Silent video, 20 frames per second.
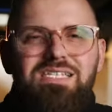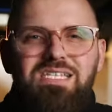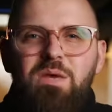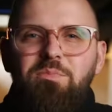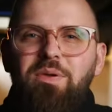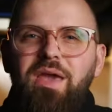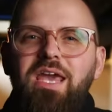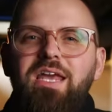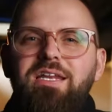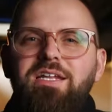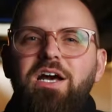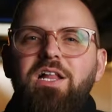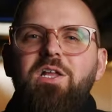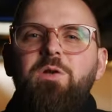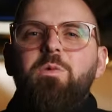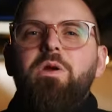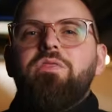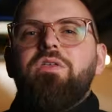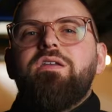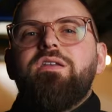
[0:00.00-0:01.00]
is a paint
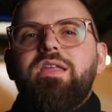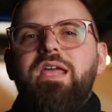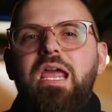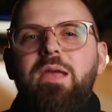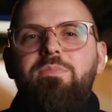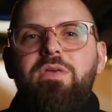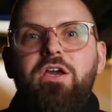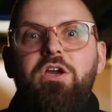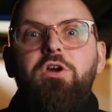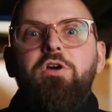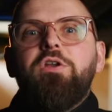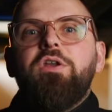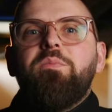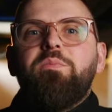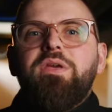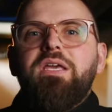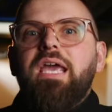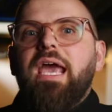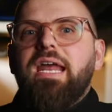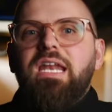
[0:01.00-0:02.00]
color with a name that couldn't
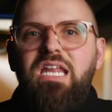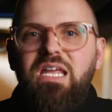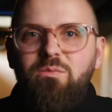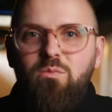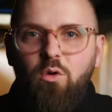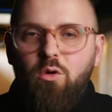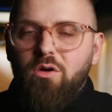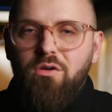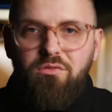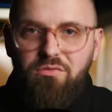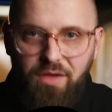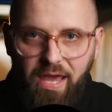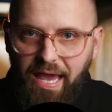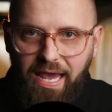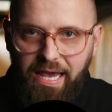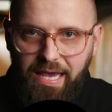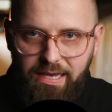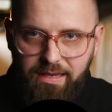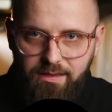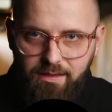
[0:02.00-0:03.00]
be any more
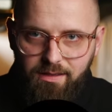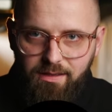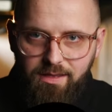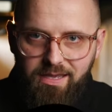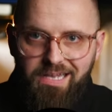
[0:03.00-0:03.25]
vague.